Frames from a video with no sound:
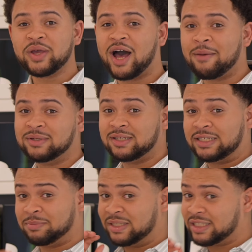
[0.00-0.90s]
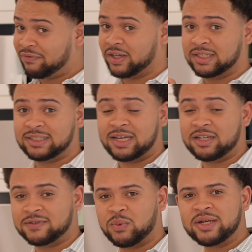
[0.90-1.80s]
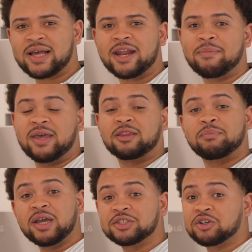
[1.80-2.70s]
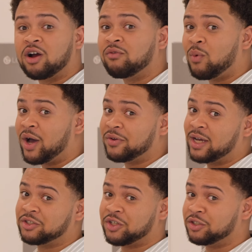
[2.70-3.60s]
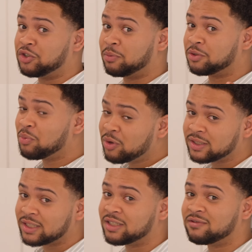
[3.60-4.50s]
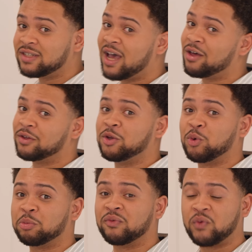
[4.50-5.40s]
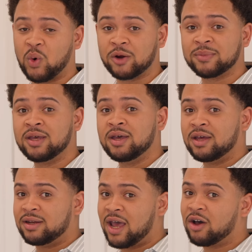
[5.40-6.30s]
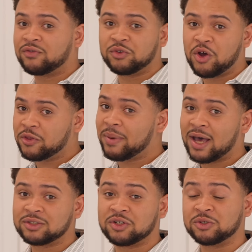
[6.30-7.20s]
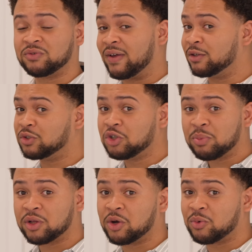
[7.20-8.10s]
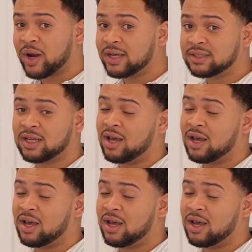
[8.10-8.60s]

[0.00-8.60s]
hop into the specific incentives, I want to kind of paint the picture of why you guys are getting so much more incentives now than you were before. Now, if you know in the past 2 years, we've had those super low rates.